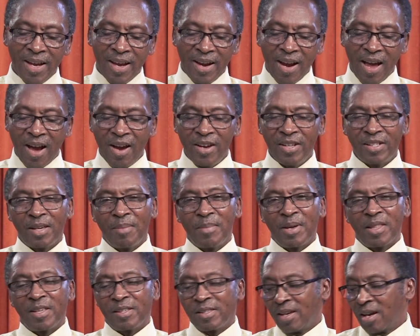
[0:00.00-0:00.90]
Now, in
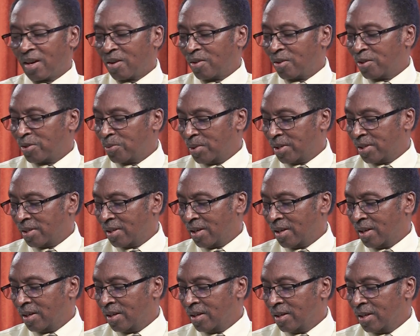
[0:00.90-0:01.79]
some other circles, we
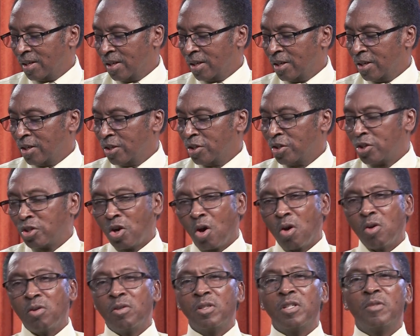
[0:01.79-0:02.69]
say,
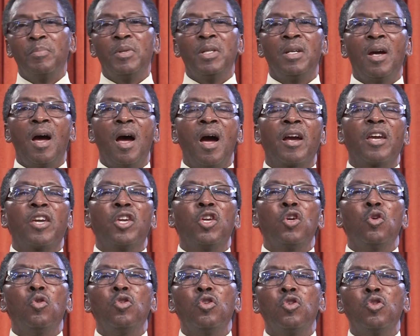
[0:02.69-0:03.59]
don't be a
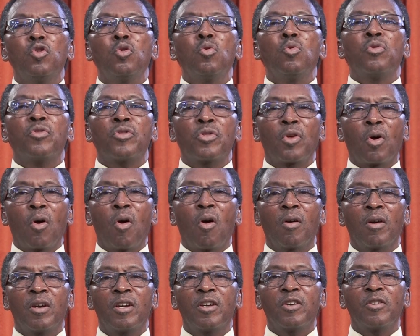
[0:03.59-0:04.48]

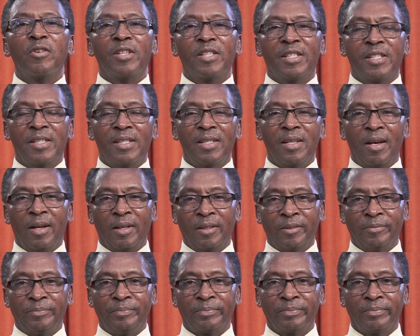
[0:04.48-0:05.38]
kyundutho
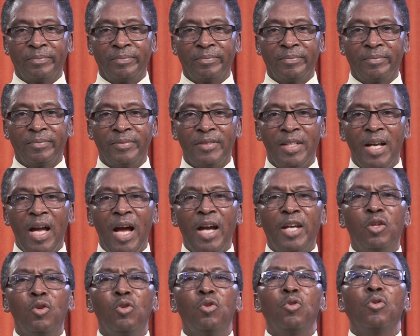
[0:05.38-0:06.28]
Christian. A
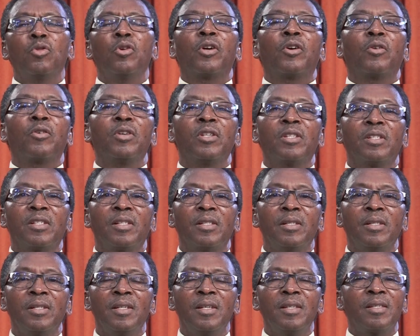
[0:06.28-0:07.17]
kyundutho
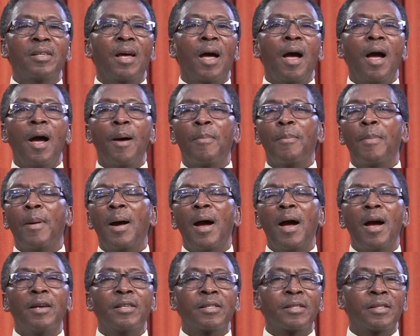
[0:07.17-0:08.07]
Christian is a
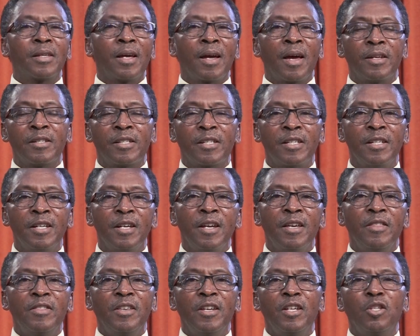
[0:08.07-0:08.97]
haphazard.
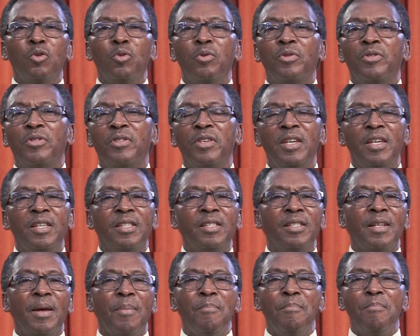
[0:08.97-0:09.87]
They do things
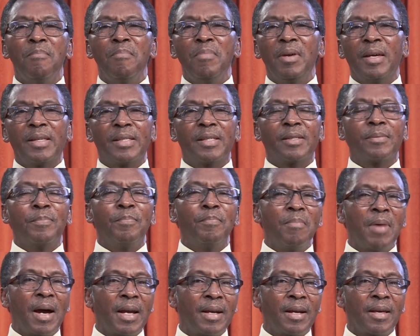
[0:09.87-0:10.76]
in a mixed
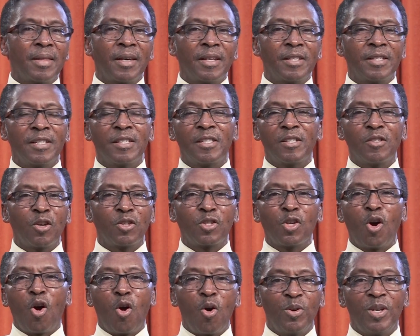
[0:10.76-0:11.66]
manner that is
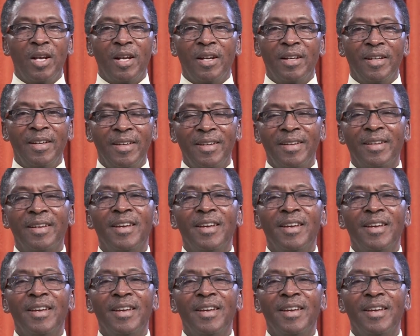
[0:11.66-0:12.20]
not orderly.